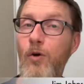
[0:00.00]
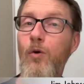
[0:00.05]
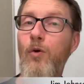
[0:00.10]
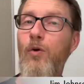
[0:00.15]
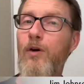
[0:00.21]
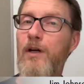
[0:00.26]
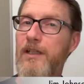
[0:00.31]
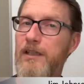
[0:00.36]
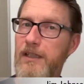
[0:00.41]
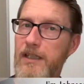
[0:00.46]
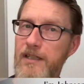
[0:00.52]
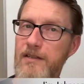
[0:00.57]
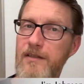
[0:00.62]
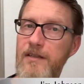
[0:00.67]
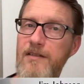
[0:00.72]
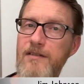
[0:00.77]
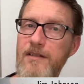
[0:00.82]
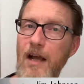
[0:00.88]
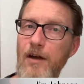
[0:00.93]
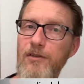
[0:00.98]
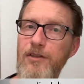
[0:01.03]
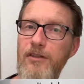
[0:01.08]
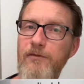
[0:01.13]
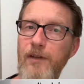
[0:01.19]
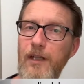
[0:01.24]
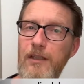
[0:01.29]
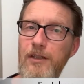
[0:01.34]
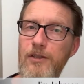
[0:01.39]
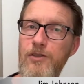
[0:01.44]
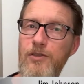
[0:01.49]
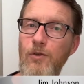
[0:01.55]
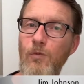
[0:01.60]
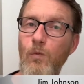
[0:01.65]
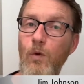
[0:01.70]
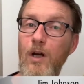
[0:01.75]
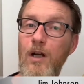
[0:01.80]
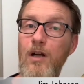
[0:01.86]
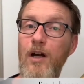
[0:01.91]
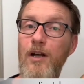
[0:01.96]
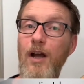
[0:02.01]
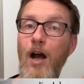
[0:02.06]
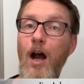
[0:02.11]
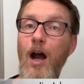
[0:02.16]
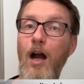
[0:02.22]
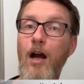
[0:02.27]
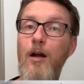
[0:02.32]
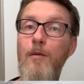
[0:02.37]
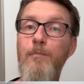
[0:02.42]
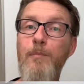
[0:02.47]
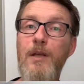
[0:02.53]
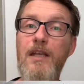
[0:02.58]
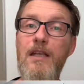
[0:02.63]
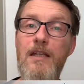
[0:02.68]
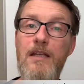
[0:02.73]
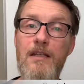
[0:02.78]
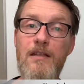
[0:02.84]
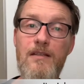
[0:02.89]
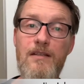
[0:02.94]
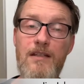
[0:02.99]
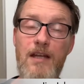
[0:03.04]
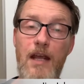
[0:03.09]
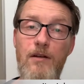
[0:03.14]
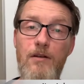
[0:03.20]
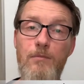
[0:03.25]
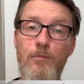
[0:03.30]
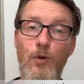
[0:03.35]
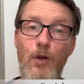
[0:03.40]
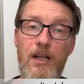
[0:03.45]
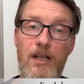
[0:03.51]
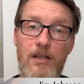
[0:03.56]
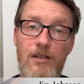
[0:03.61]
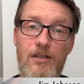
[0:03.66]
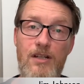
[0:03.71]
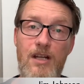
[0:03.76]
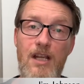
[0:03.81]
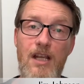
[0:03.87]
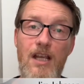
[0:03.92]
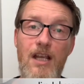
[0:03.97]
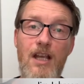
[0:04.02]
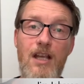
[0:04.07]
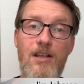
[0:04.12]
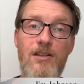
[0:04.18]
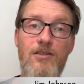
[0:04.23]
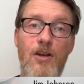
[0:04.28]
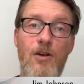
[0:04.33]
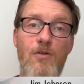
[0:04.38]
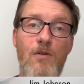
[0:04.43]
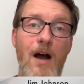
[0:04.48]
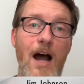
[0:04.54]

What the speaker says: or at least the south of England, to work on RP, Standard British. So